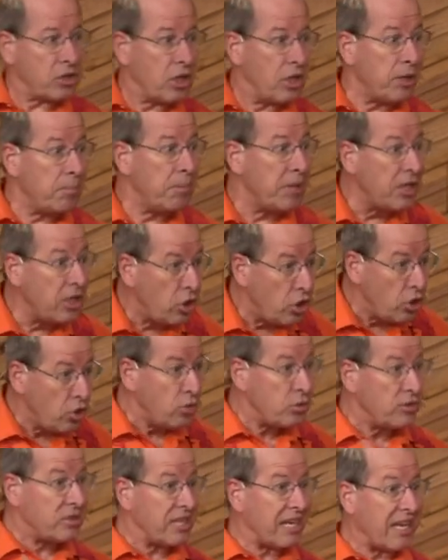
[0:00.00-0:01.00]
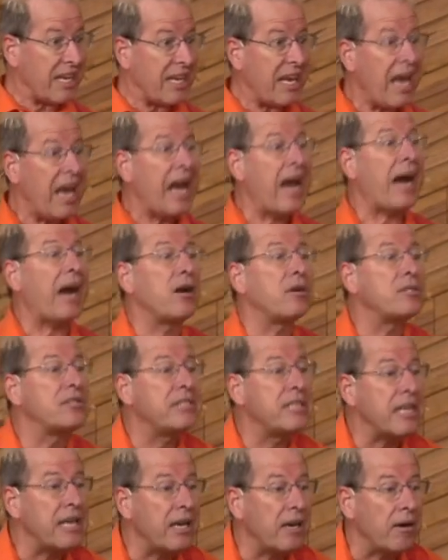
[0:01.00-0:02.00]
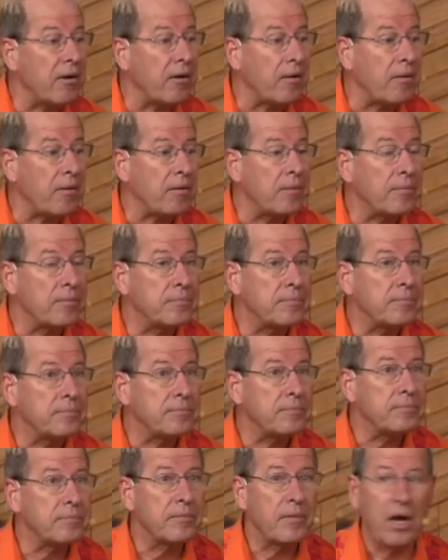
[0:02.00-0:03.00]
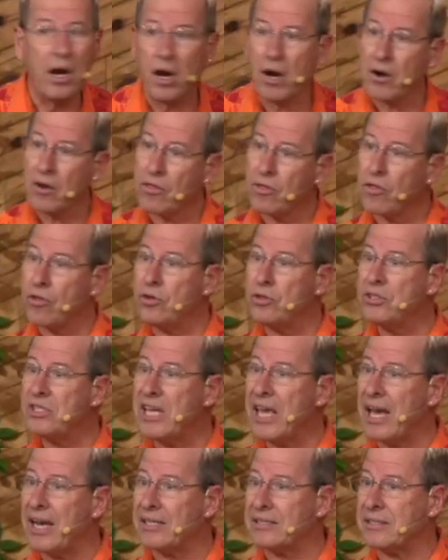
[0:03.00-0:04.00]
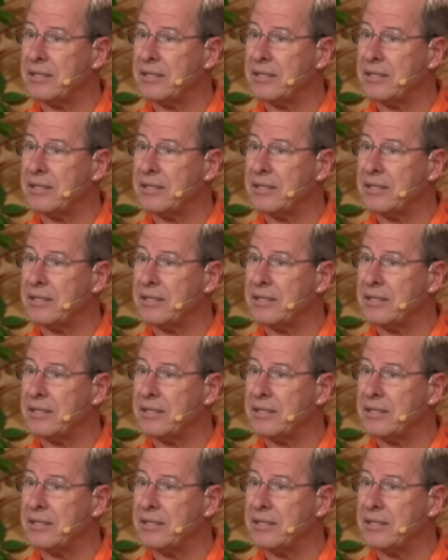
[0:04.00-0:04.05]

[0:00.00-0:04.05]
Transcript: going to be using our zeal, our enthusiasm.